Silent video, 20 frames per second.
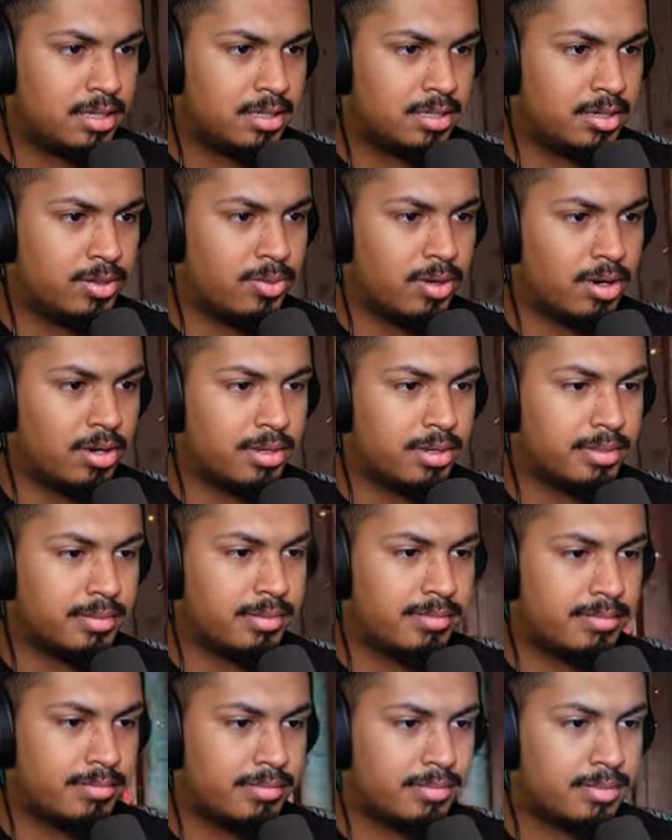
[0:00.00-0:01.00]
Who on it?
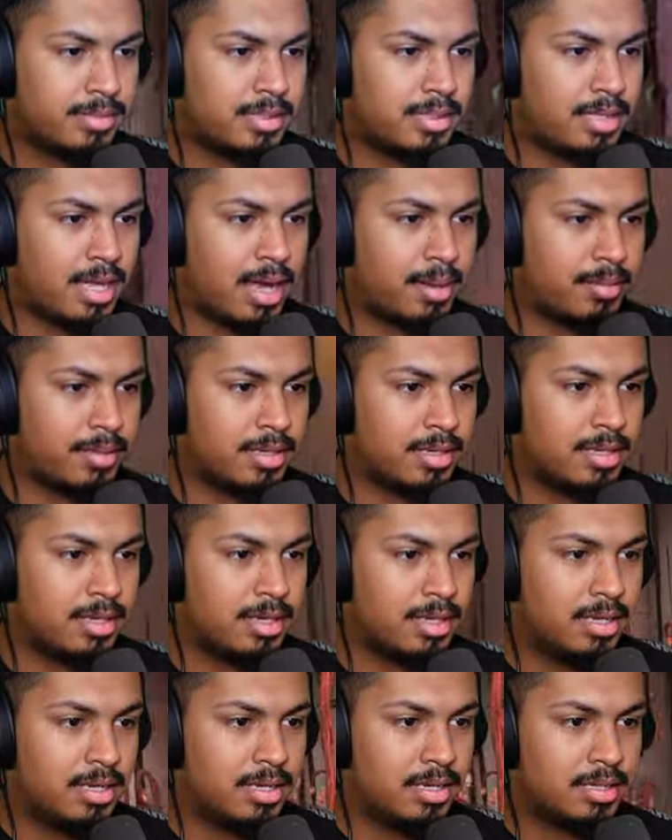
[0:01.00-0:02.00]
Stop it.
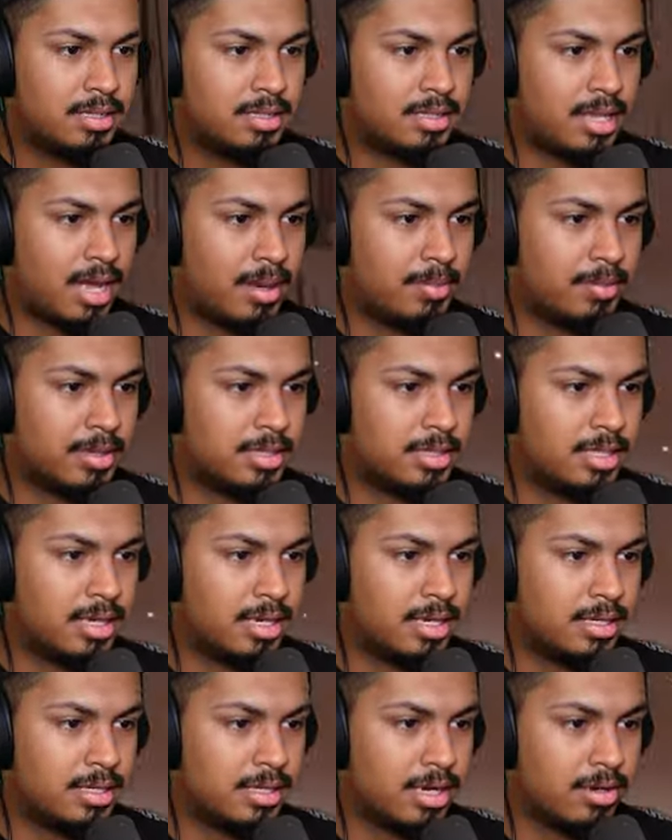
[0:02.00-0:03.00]
Stop it.
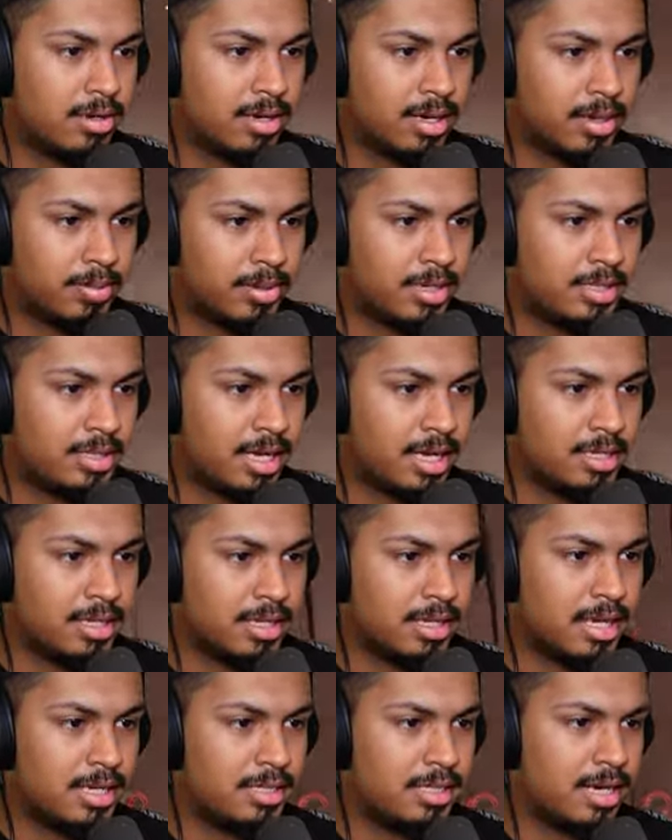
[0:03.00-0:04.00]
Shouldn't have showed up. Appreciate the
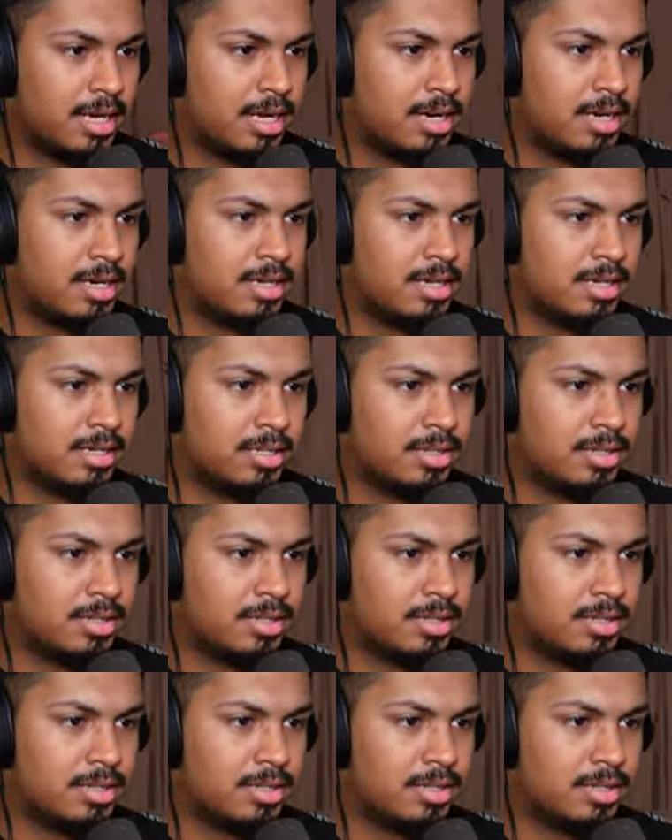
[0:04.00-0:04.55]
legendary though.